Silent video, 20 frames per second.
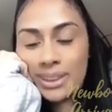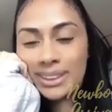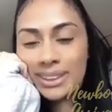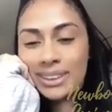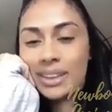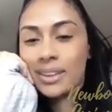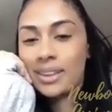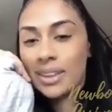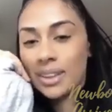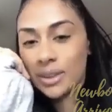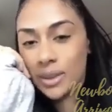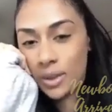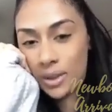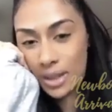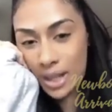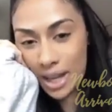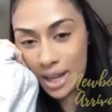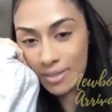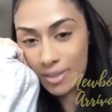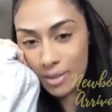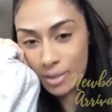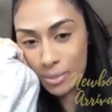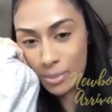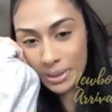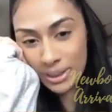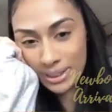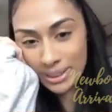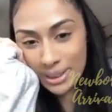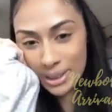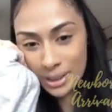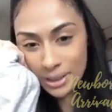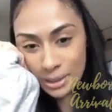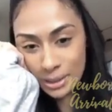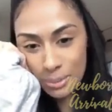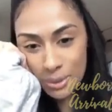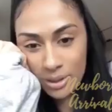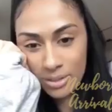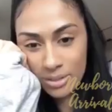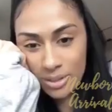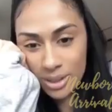He's like, clicks on live, everybody's
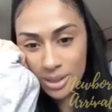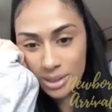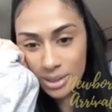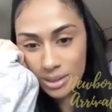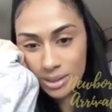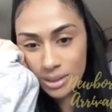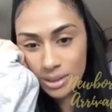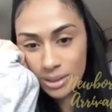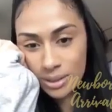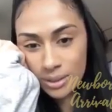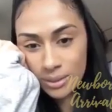skin is perfect.